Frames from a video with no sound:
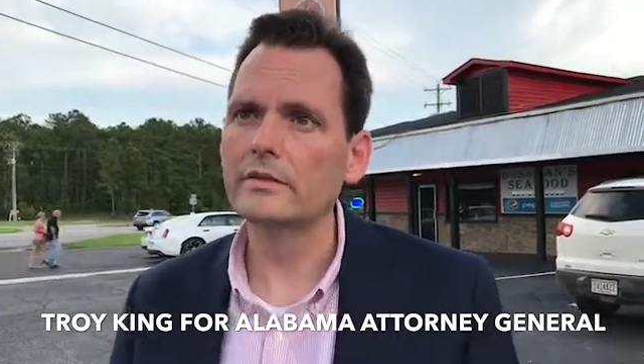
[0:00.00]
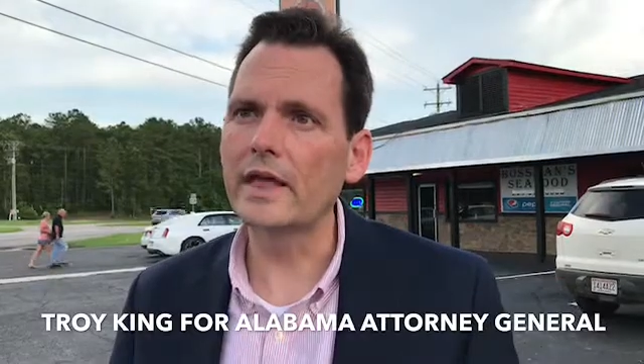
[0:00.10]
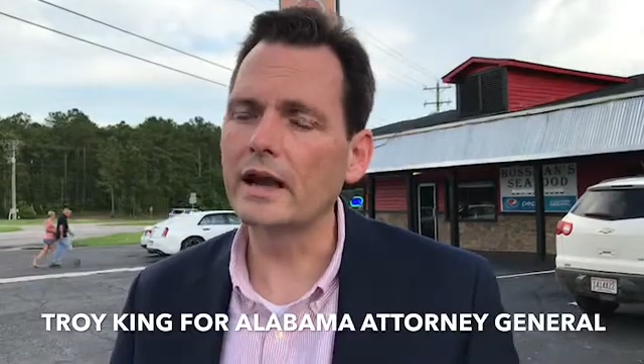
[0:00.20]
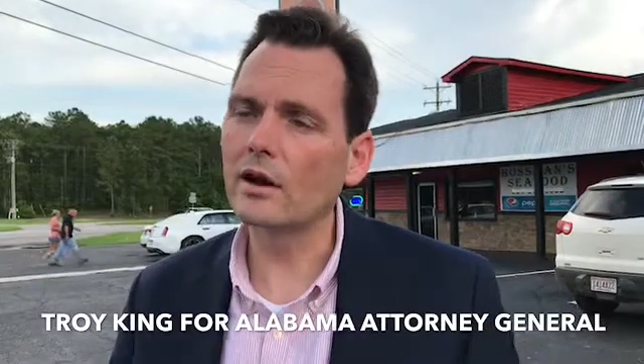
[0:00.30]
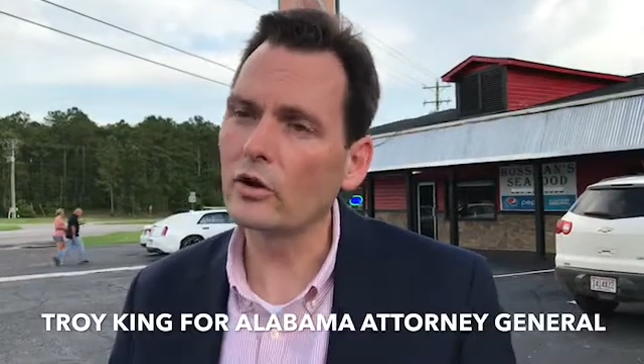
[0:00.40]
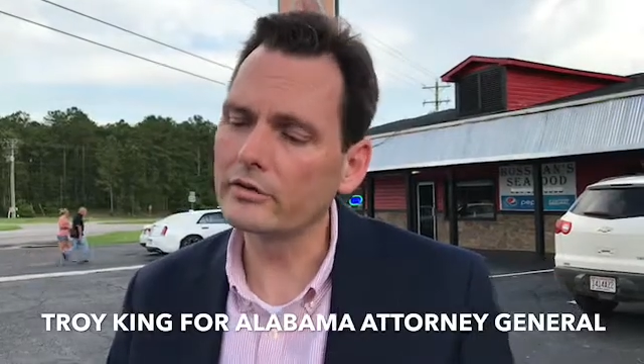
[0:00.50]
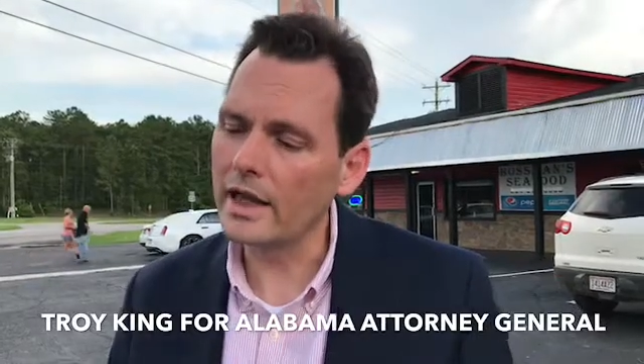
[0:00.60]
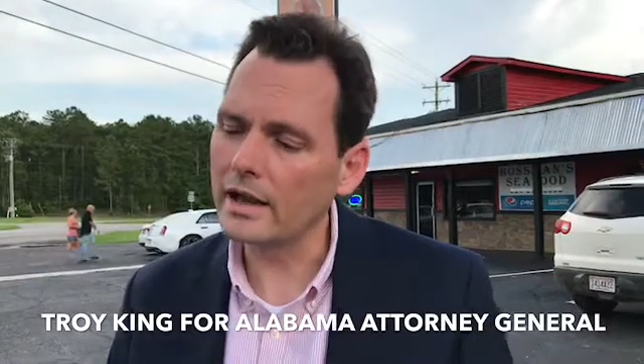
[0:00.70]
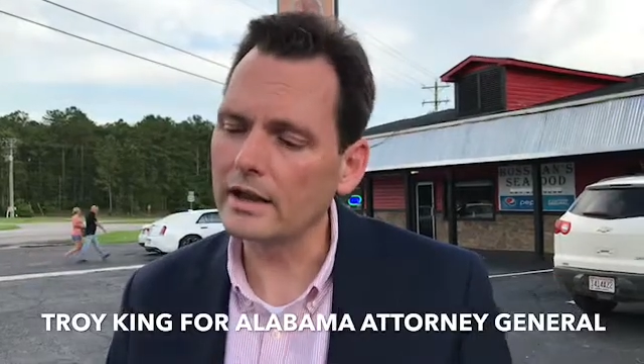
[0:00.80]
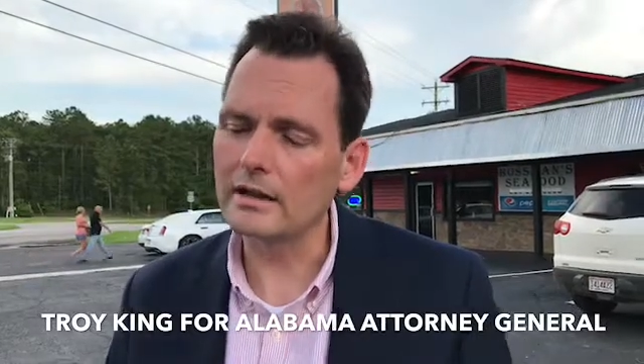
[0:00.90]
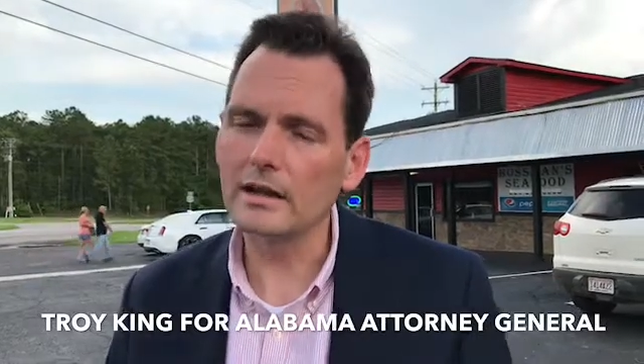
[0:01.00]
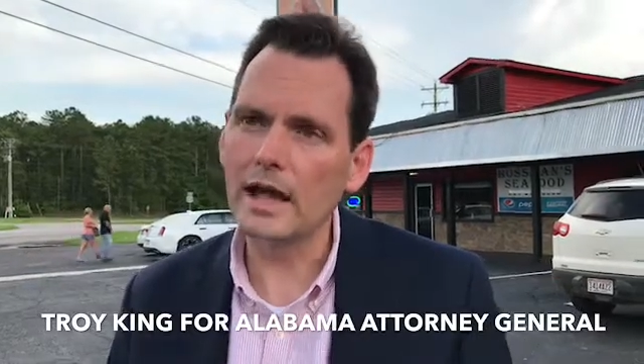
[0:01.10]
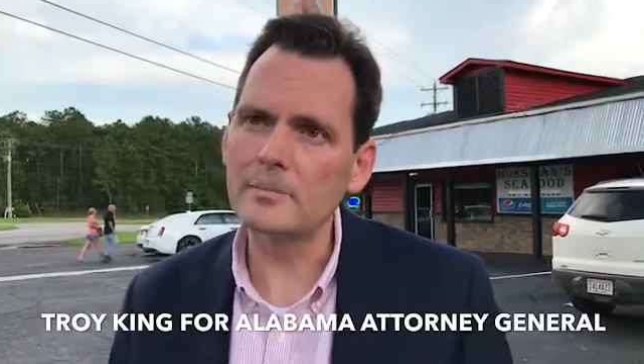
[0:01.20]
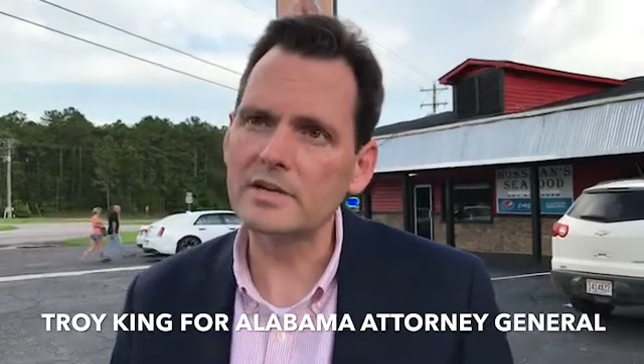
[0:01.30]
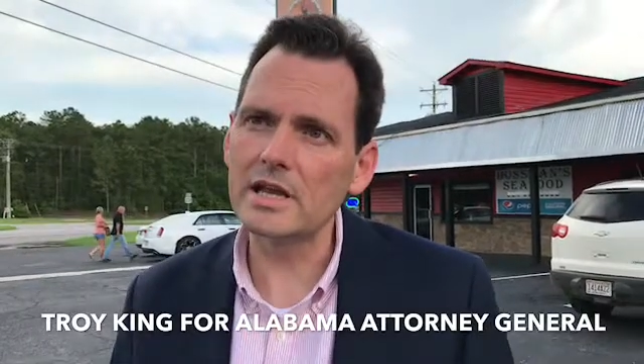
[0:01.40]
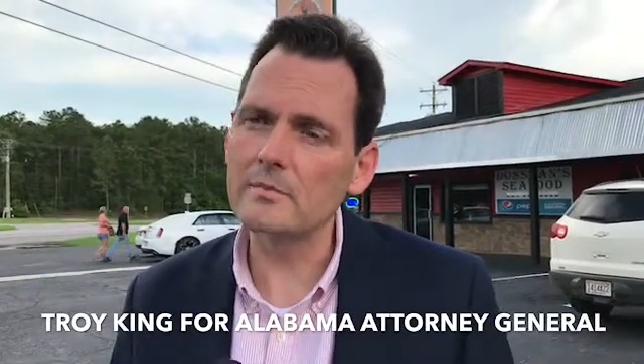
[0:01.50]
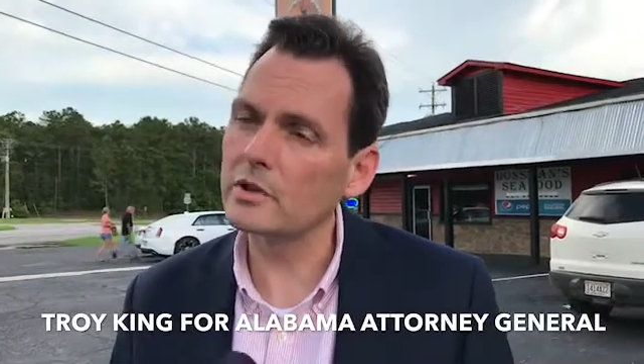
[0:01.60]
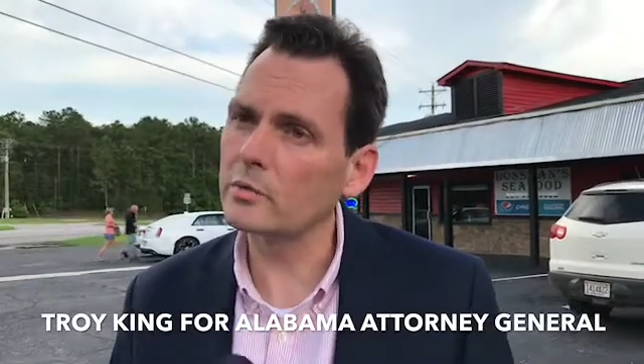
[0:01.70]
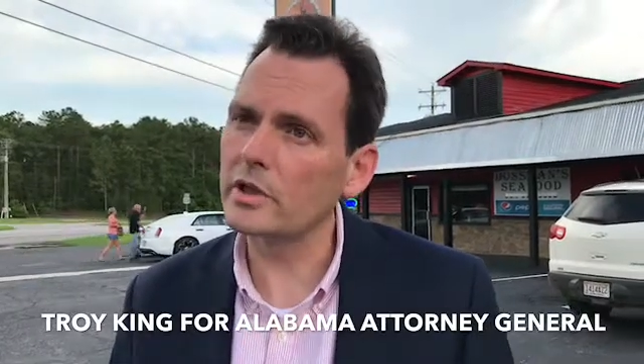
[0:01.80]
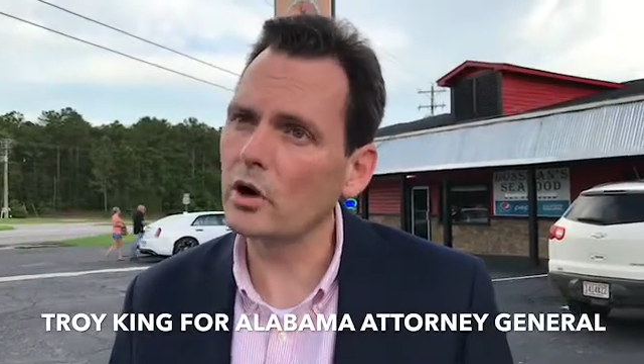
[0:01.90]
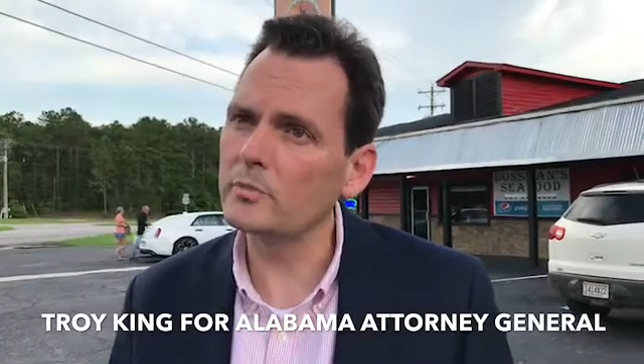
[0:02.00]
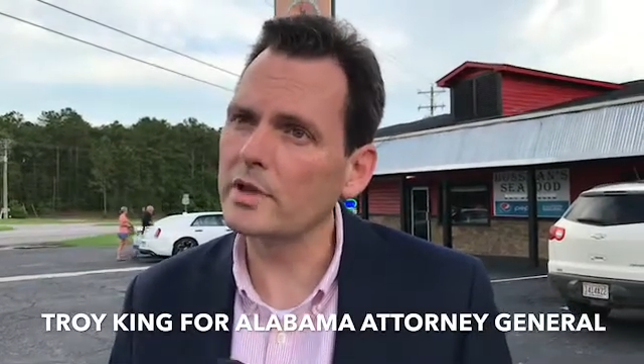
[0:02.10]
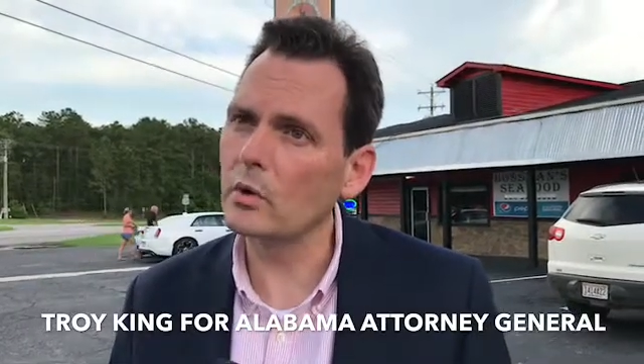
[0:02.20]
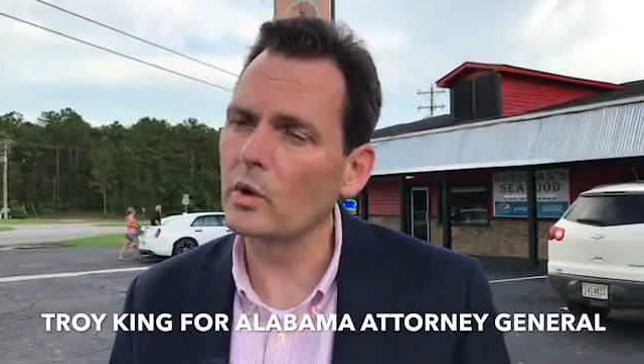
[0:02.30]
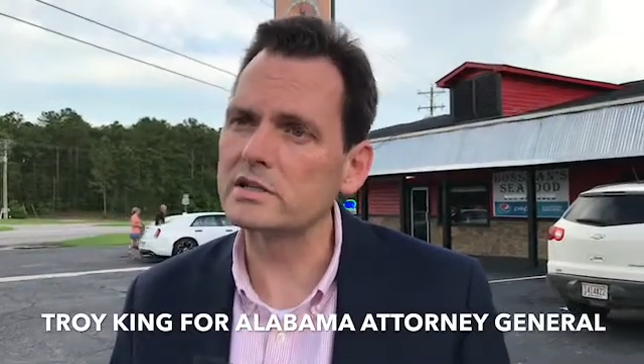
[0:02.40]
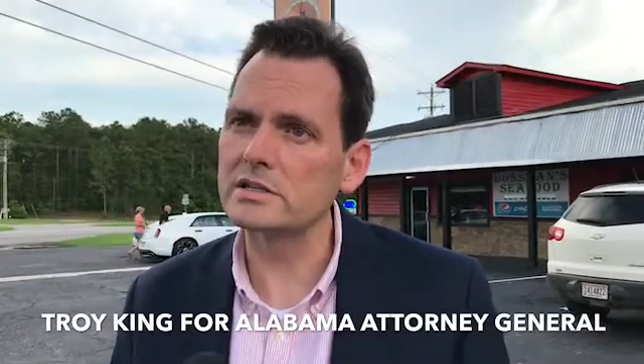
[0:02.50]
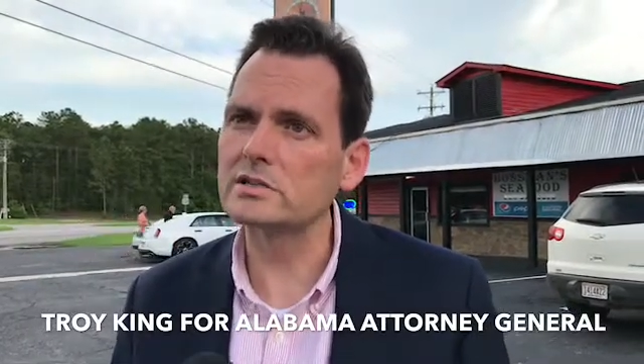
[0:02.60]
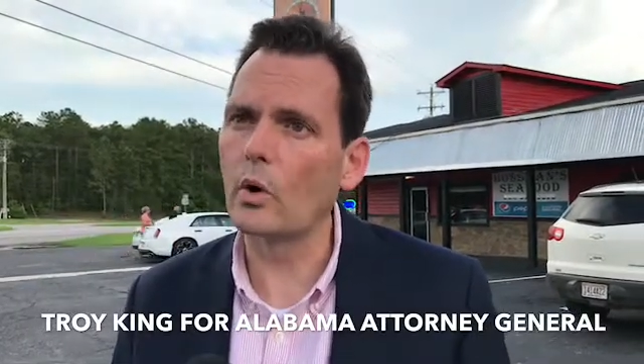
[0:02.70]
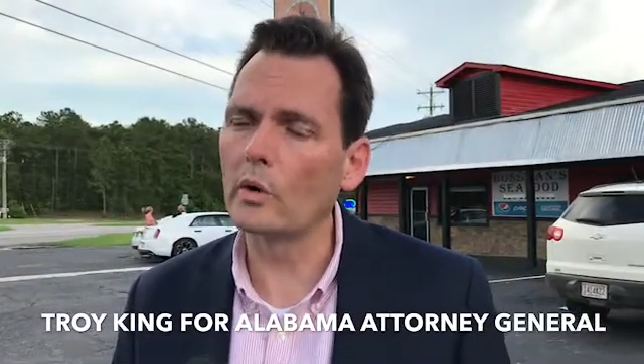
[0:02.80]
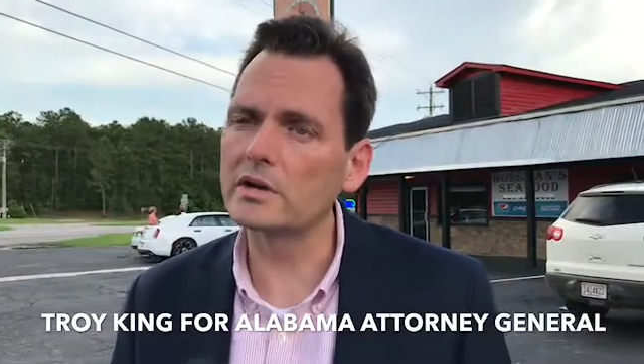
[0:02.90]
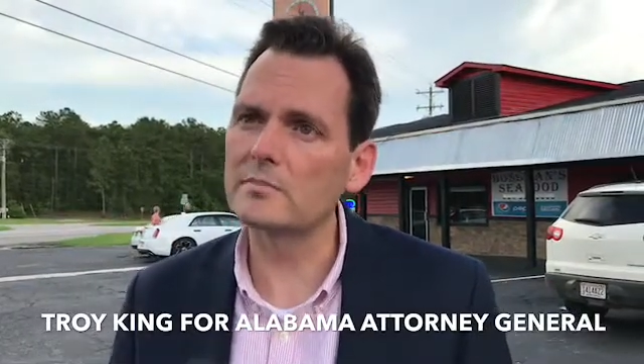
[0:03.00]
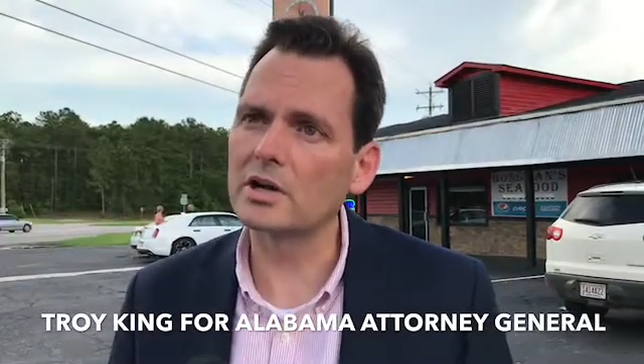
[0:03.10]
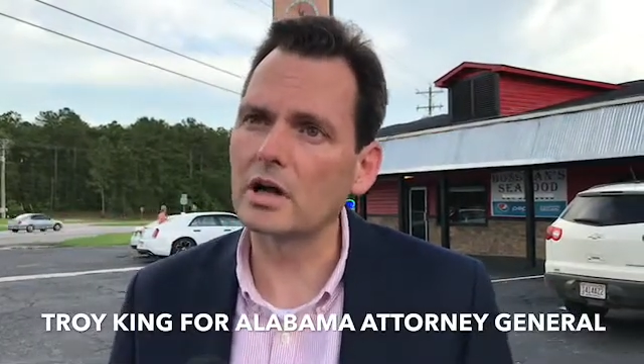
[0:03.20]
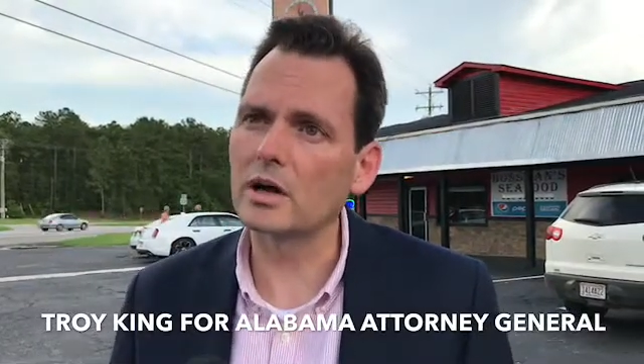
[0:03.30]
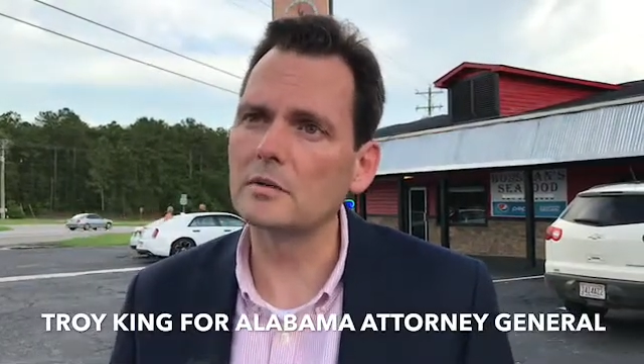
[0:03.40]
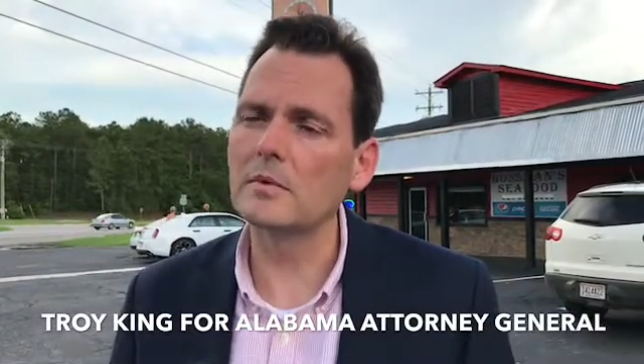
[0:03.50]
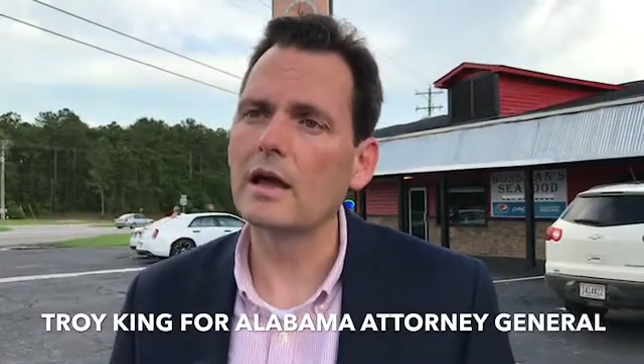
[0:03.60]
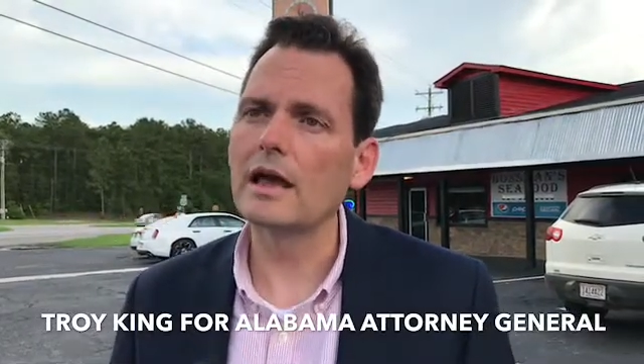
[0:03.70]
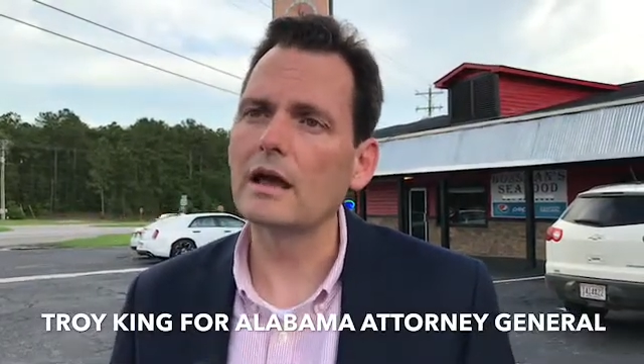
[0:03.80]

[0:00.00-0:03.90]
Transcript: That epidemic with opioids is going to become